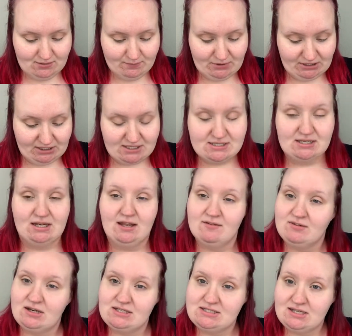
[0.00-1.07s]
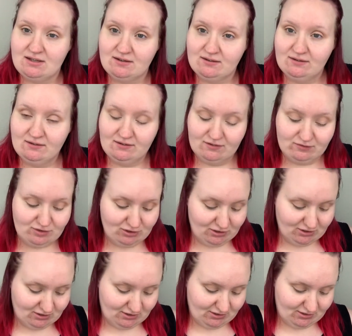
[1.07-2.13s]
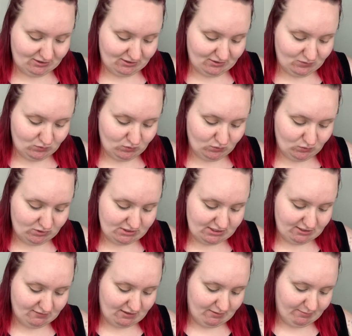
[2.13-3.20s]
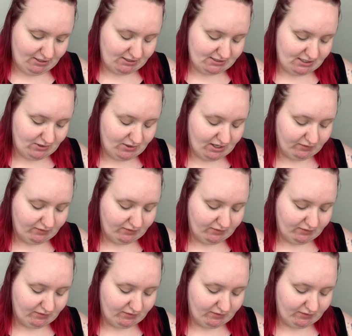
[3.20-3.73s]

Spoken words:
but like I said, I have an idea of a look. We'll see if that pans out.